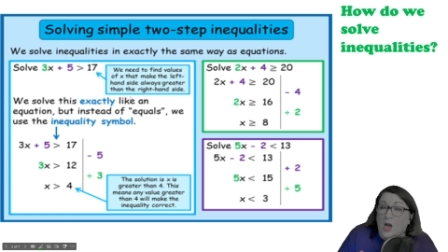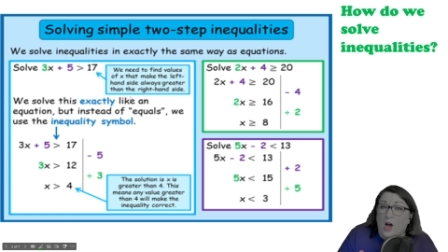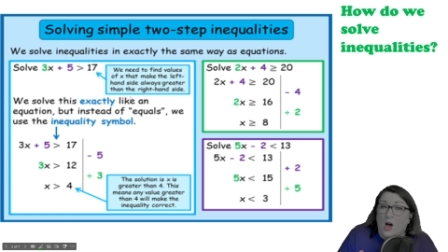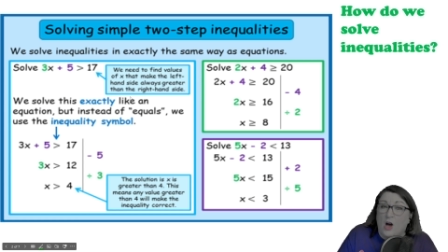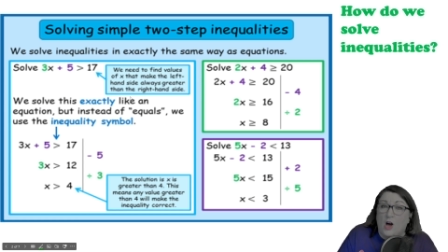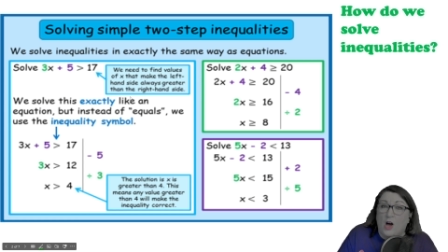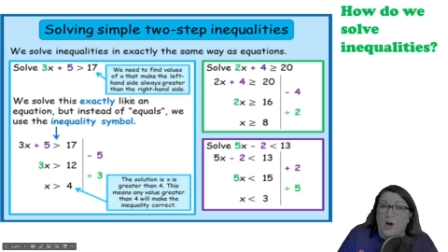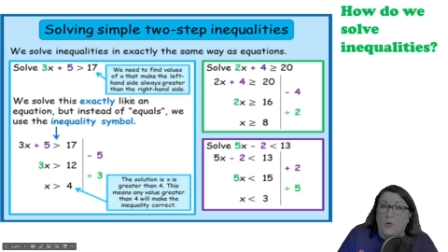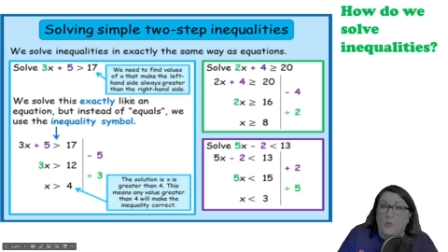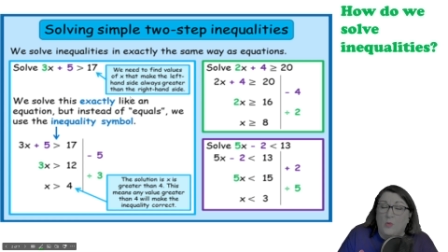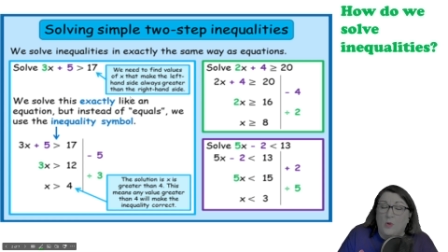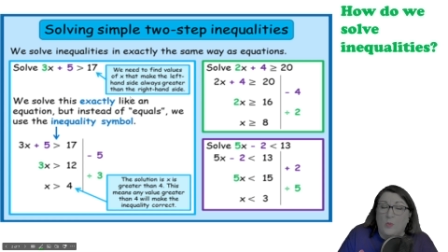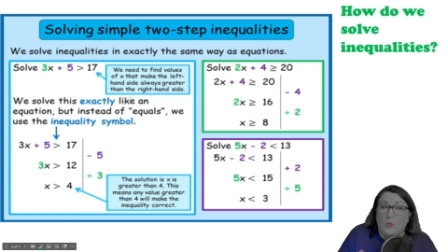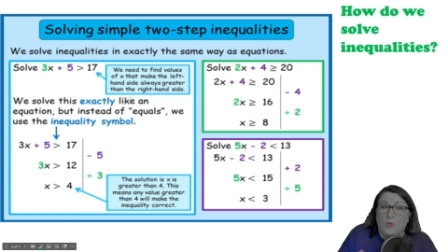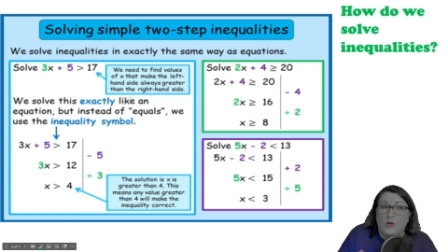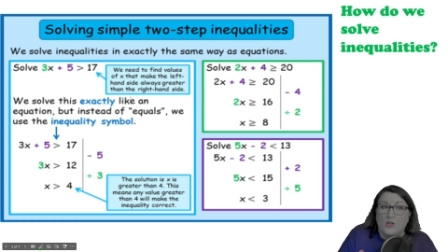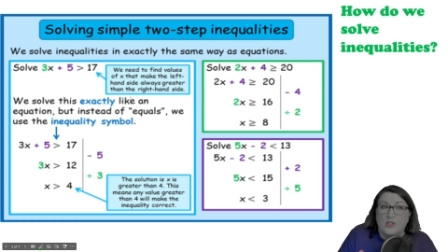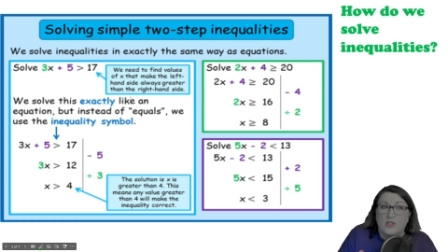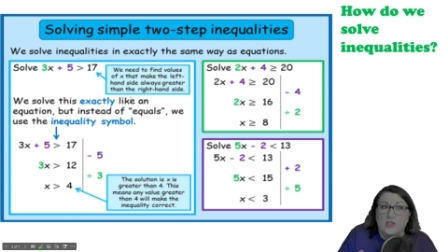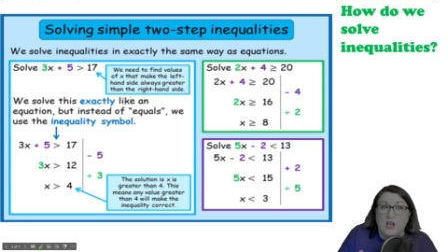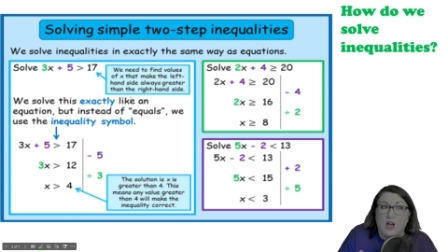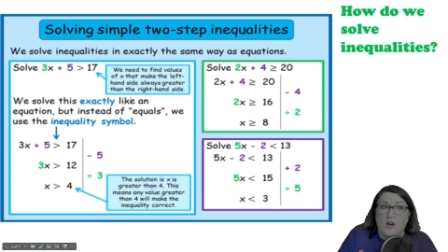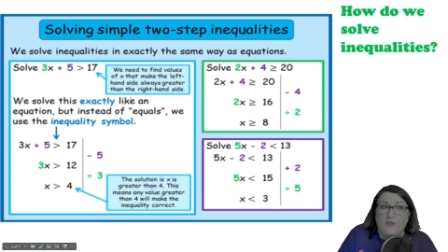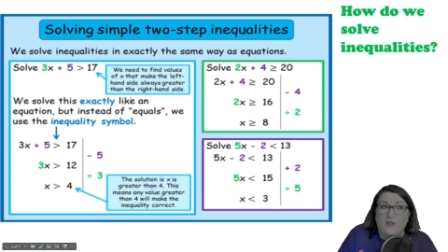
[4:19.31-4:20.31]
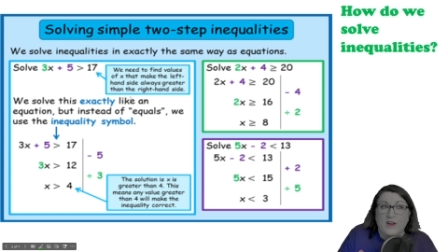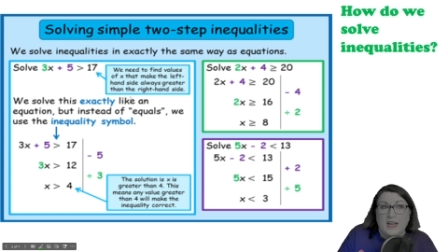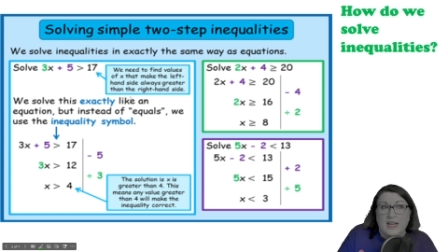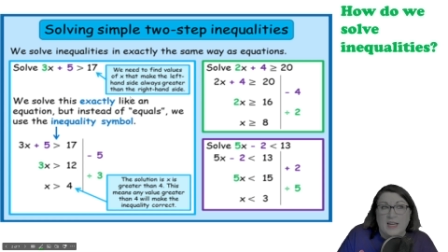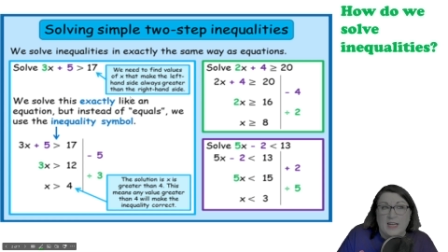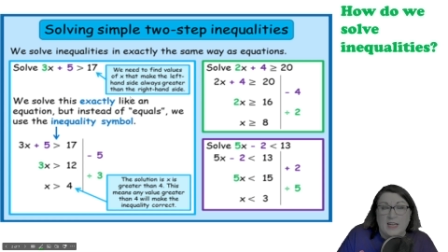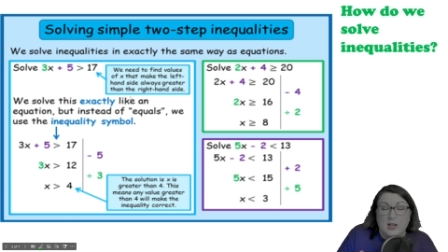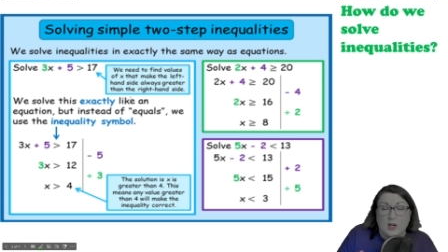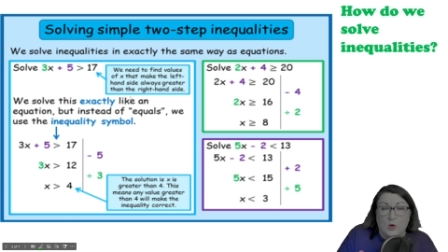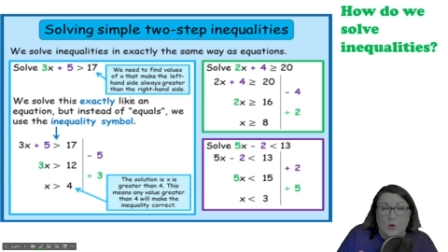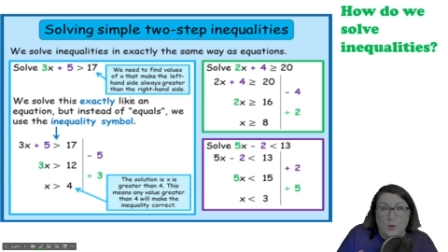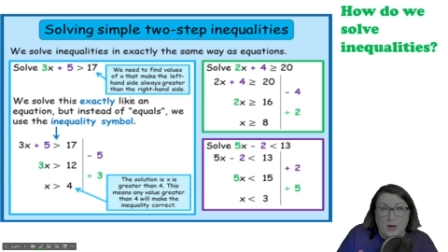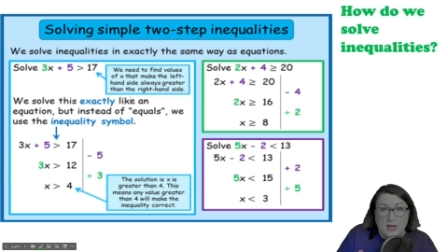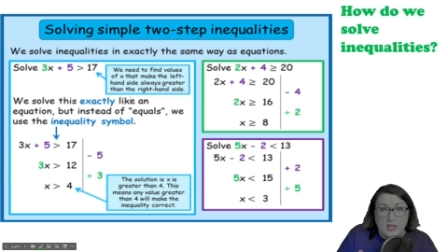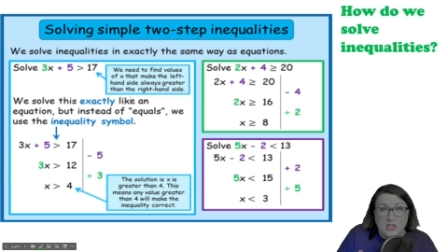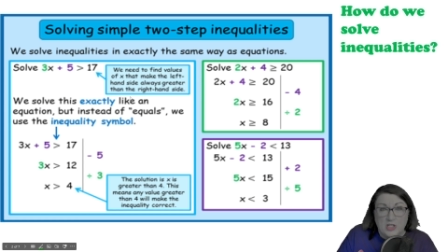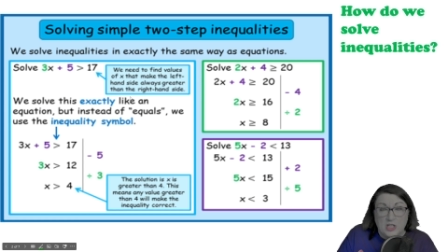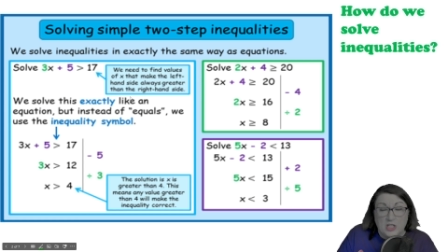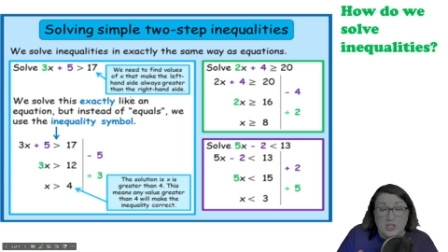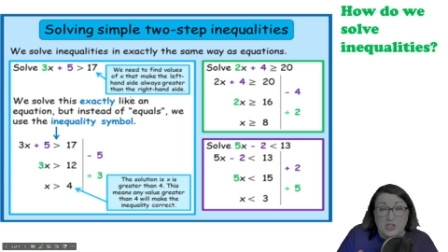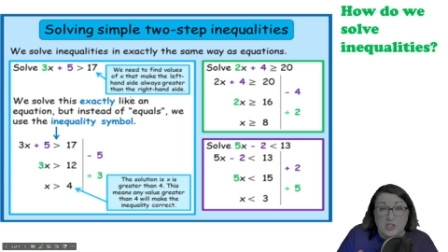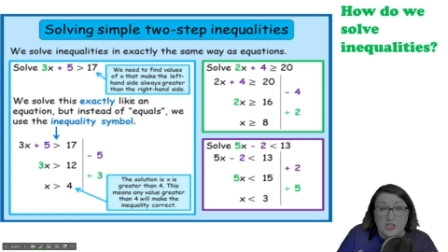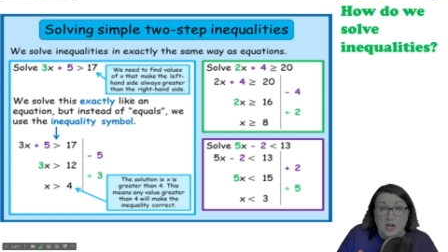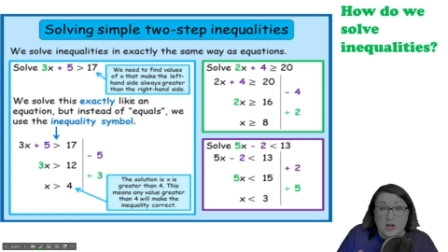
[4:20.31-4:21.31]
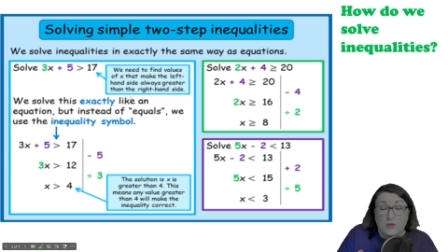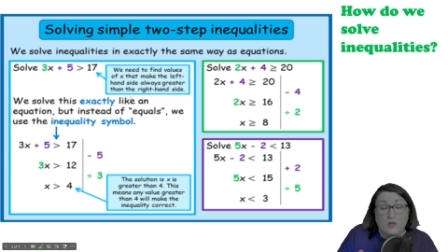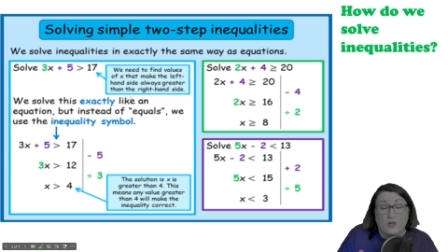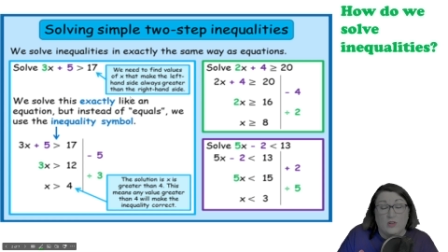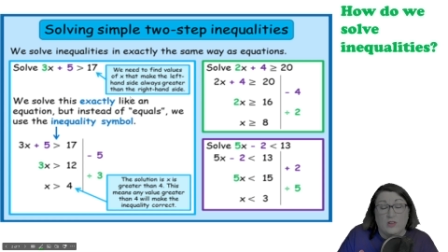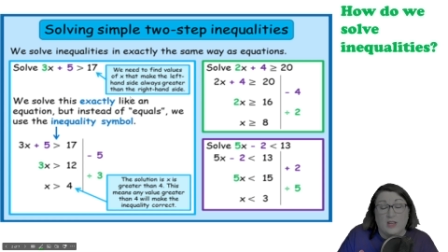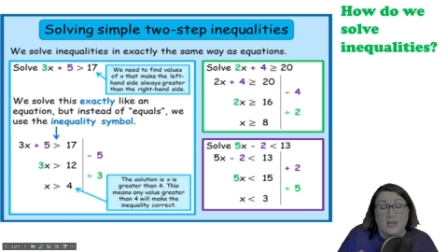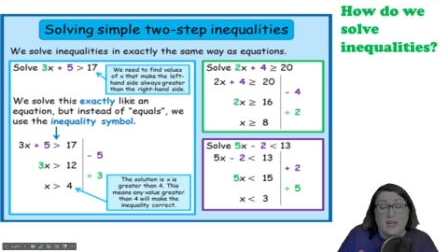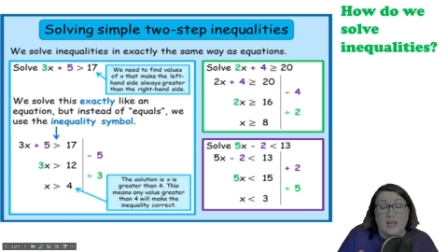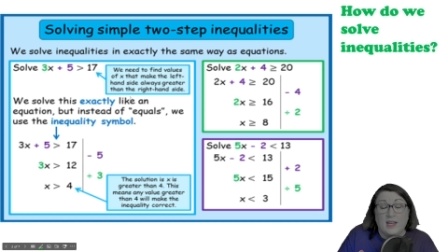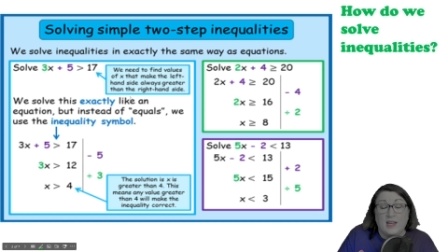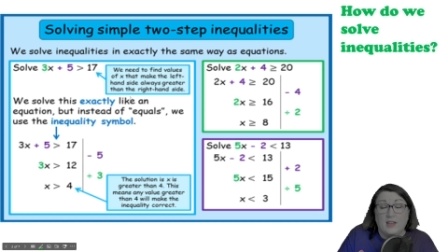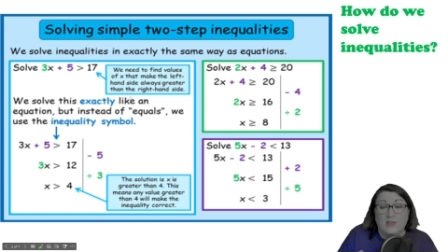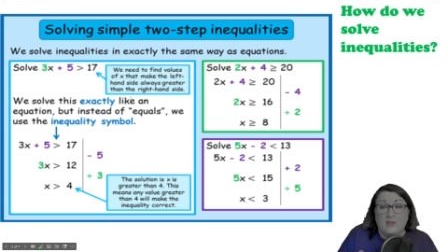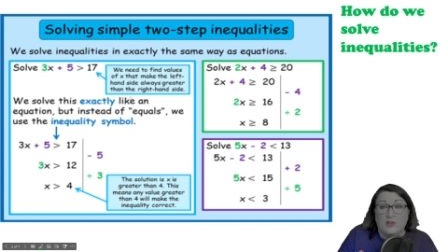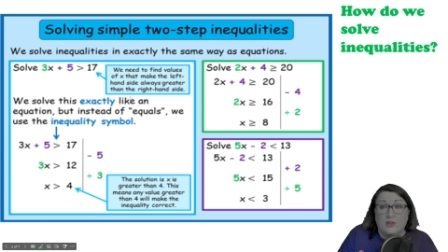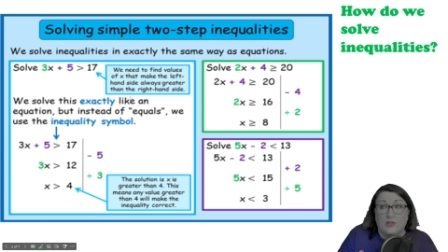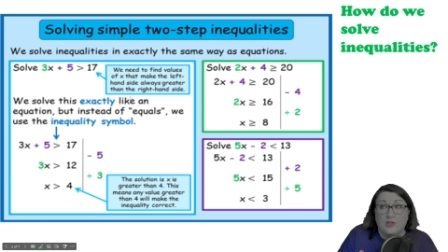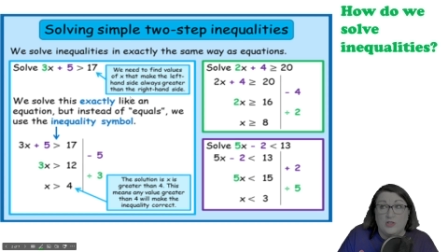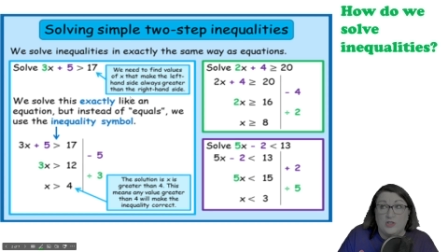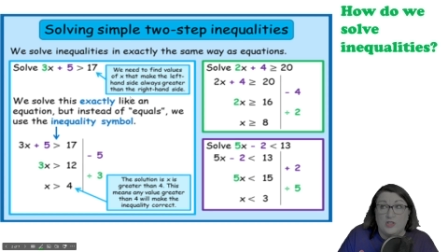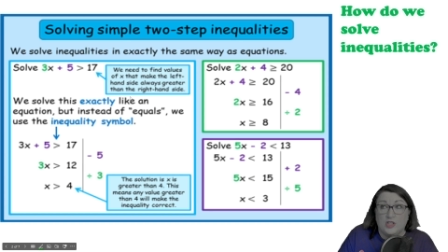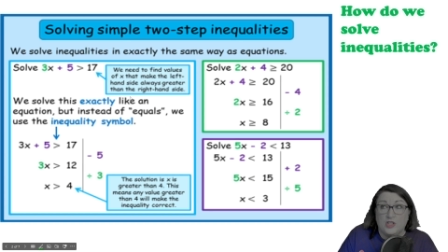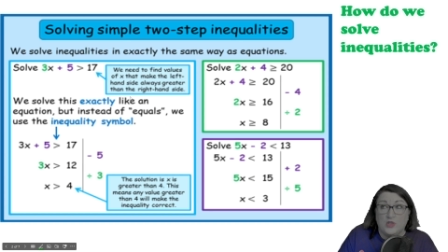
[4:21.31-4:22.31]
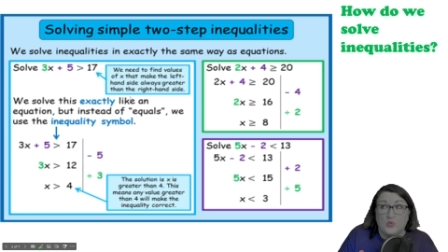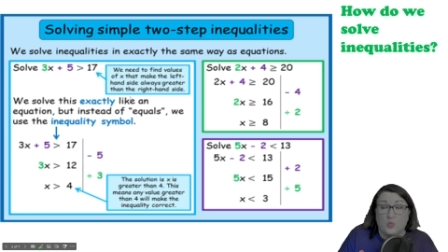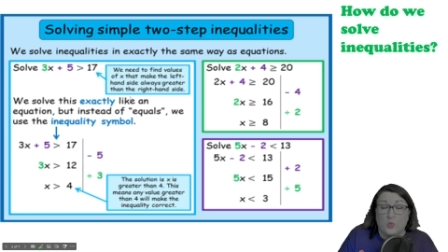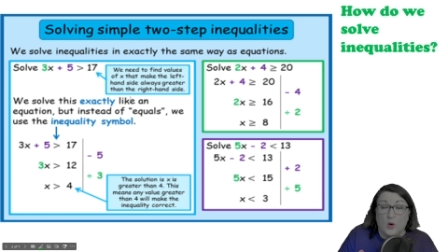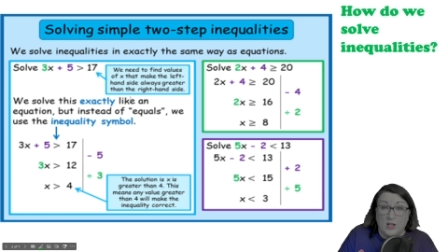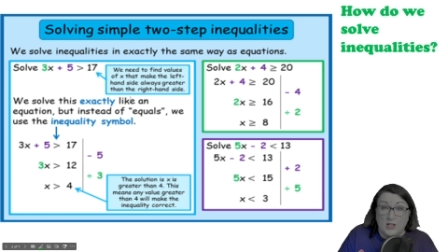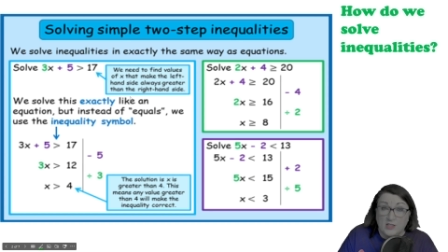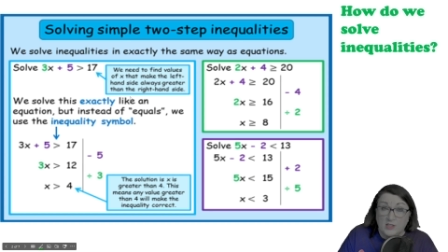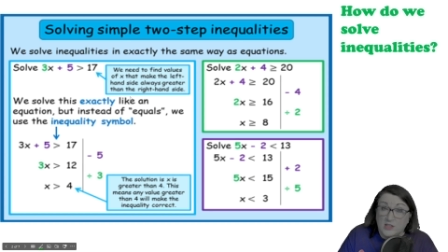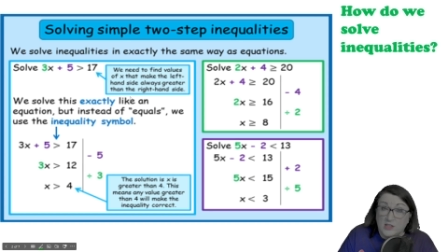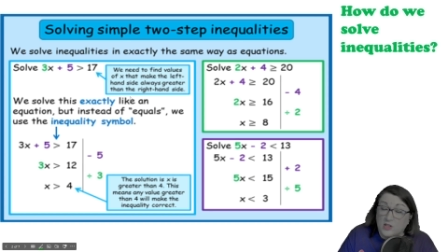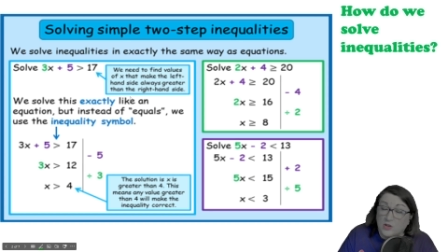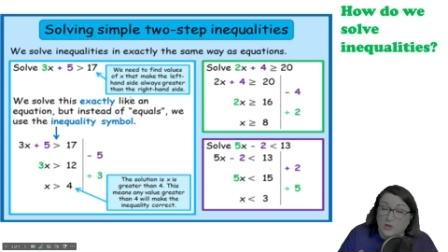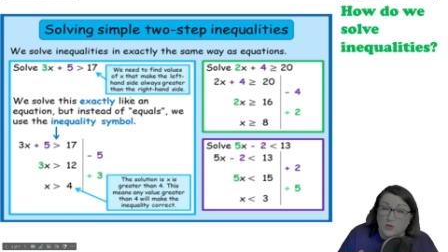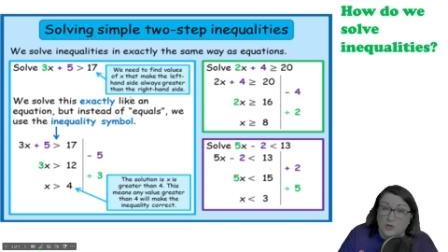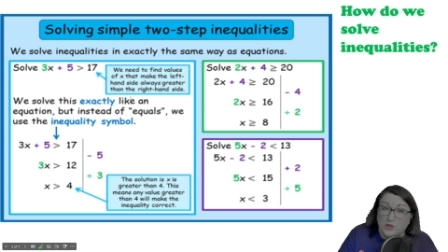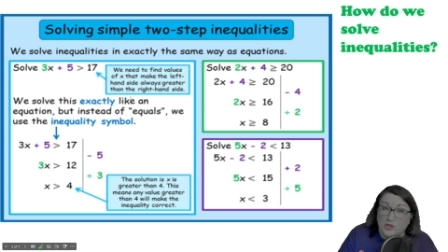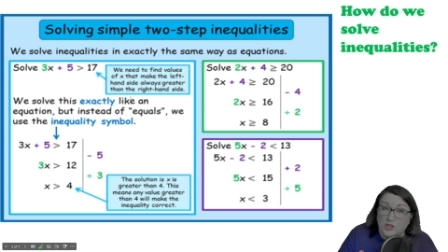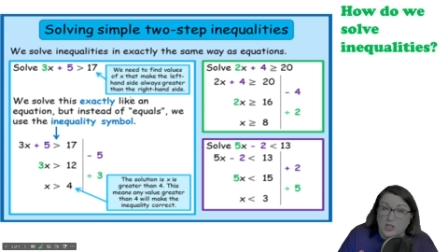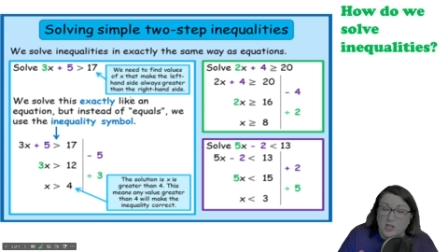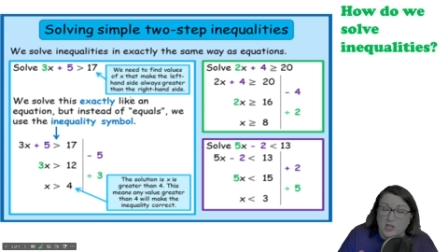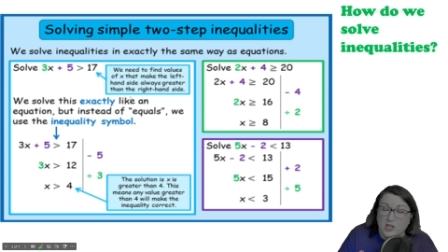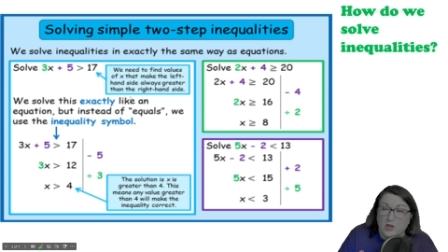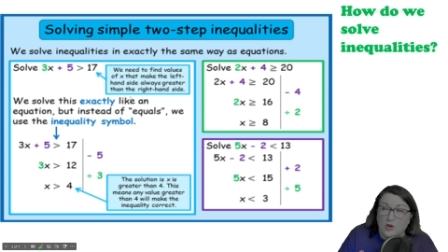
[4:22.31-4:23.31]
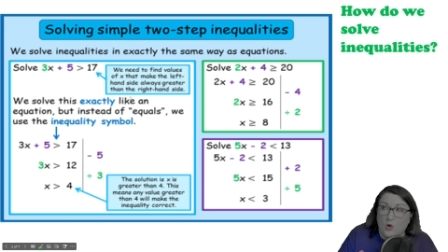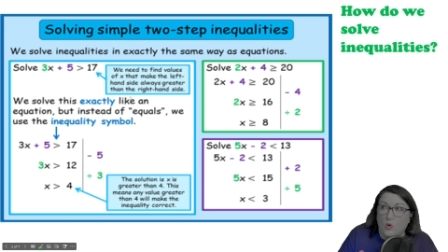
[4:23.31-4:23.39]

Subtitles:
When we're solving an equation, generally, there's just one solution,